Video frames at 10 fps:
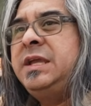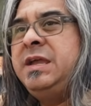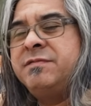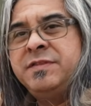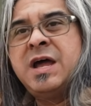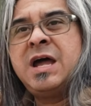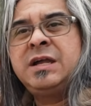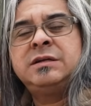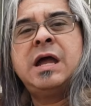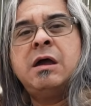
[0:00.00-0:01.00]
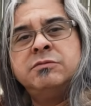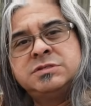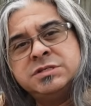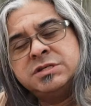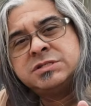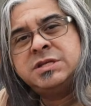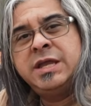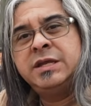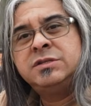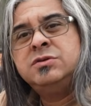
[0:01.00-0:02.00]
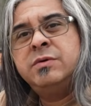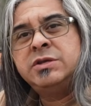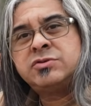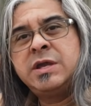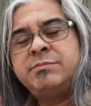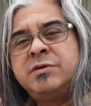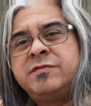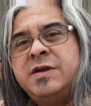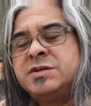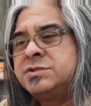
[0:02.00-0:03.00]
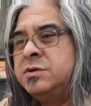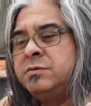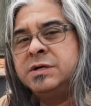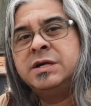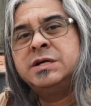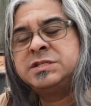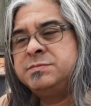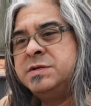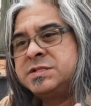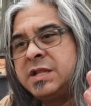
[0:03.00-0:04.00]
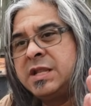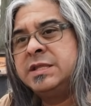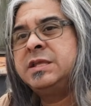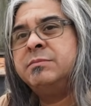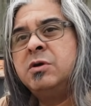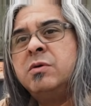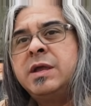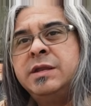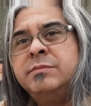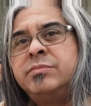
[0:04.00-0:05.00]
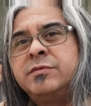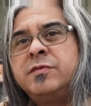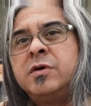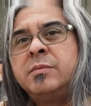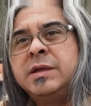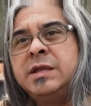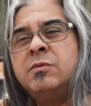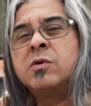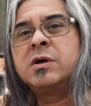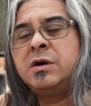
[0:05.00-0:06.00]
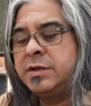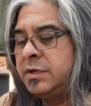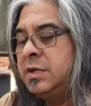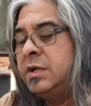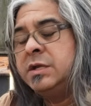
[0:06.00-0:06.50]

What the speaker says: if not, I would suggest take it to a trained professional, a gunsmith, and let them go ahead and perform any work on there.